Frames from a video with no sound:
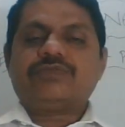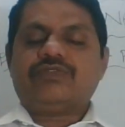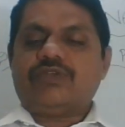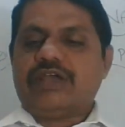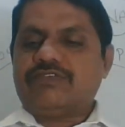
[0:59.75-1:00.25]

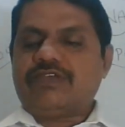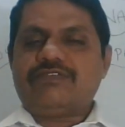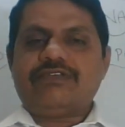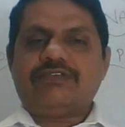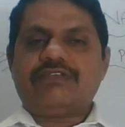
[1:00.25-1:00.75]
So as I
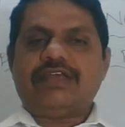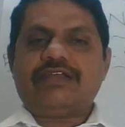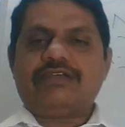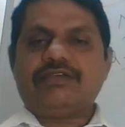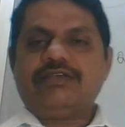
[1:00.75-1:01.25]
says,
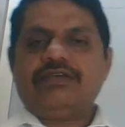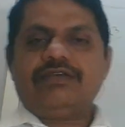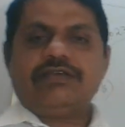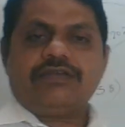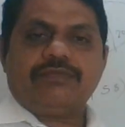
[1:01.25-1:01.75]
like
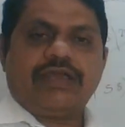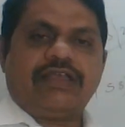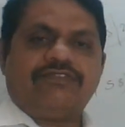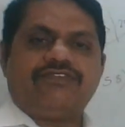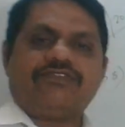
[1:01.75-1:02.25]

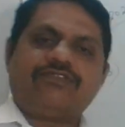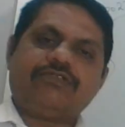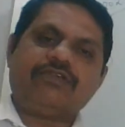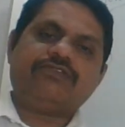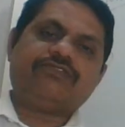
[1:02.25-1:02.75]

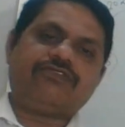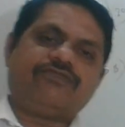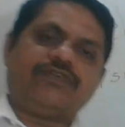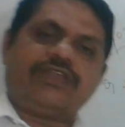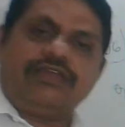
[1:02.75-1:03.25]
maths is
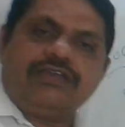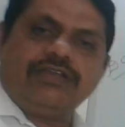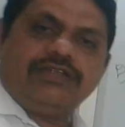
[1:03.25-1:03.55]
for a